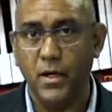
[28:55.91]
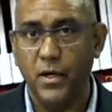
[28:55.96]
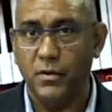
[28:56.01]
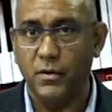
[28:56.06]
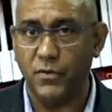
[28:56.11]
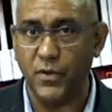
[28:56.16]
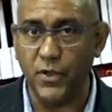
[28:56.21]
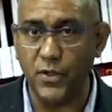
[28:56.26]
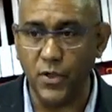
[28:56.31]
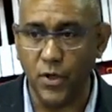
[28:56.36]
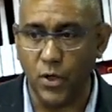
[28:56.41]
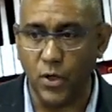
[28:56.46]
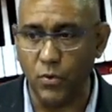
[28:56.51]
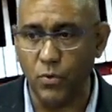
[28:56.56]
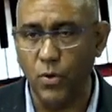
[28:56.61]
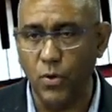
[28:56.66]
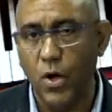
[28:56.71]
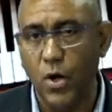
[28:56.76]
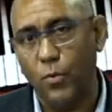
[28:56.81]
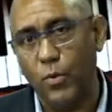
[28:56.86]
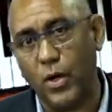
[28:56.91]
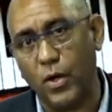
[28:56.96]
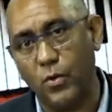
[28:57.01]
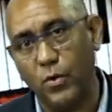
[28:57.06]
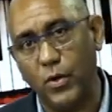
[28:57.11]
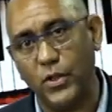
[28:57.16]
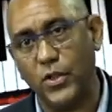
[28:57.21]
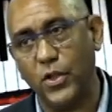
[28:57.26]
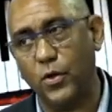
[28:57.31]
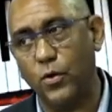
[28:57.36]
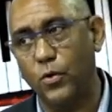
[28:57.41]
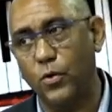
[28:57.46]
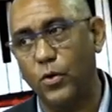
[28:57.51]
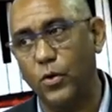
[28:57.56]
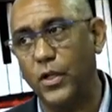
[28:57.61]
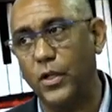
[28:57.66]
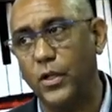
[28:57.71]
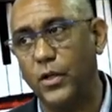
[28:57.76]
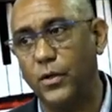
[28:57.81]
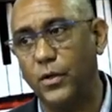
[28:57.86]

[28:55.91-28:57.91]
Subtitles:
For now, we are going to only